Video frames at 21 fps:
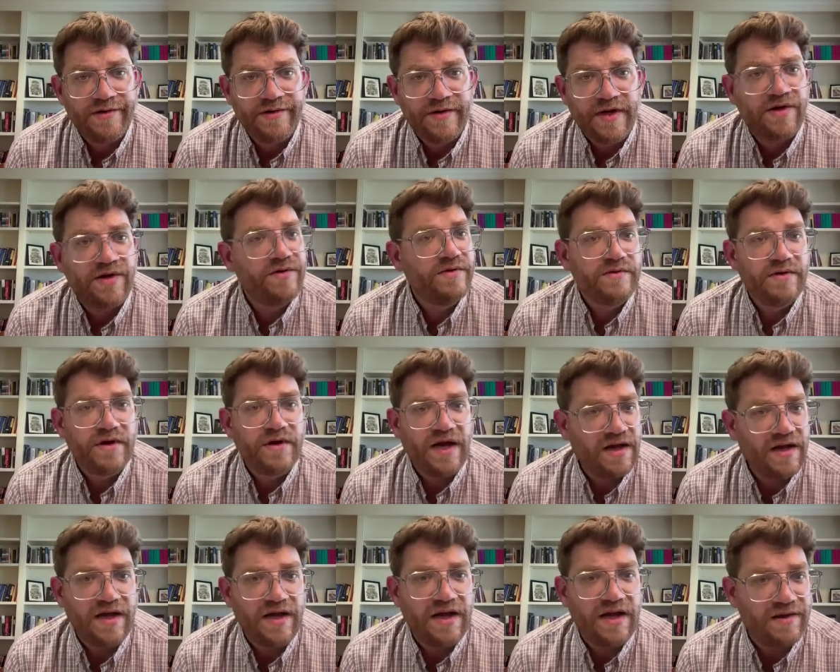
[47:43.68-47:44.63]
now,
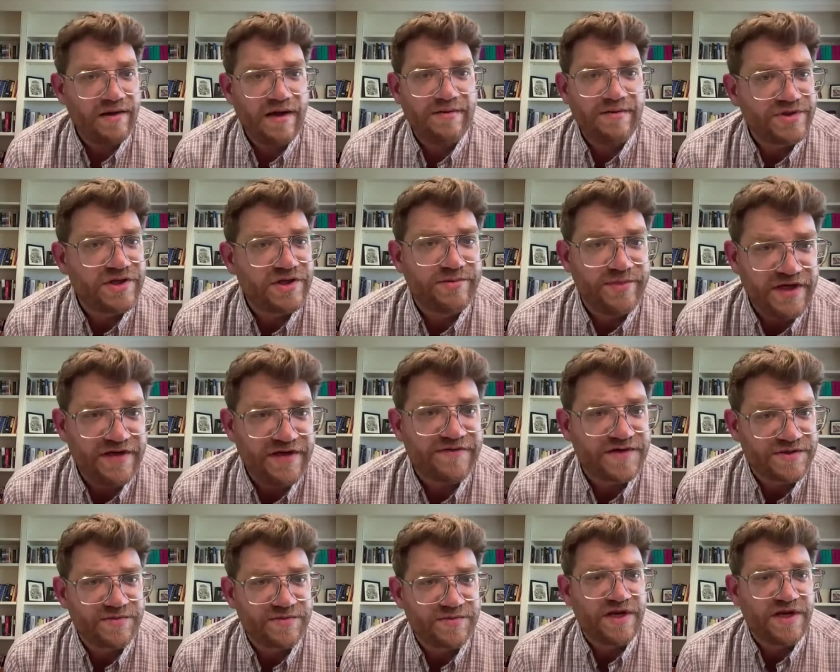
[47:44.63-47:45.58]
I, am sure many of
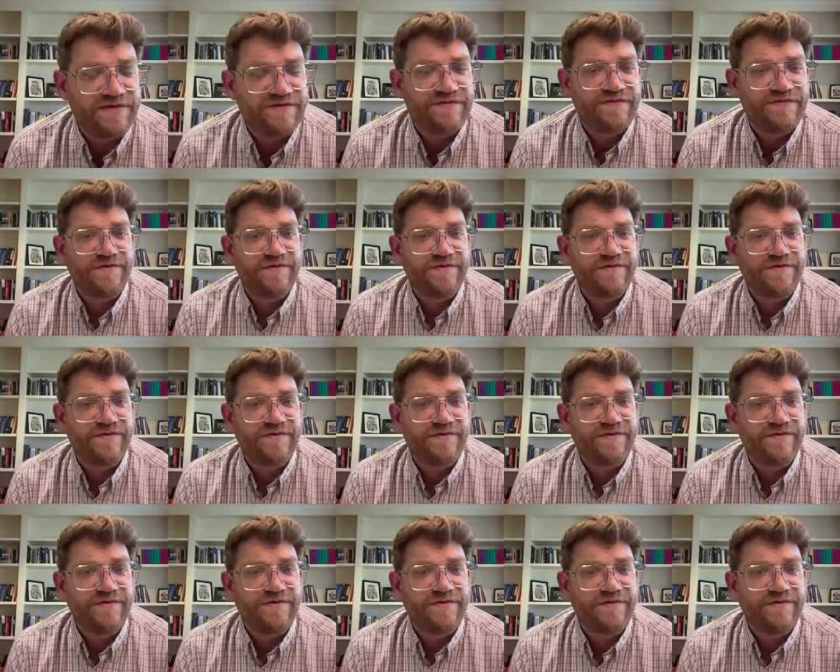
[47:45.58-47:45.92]
us would have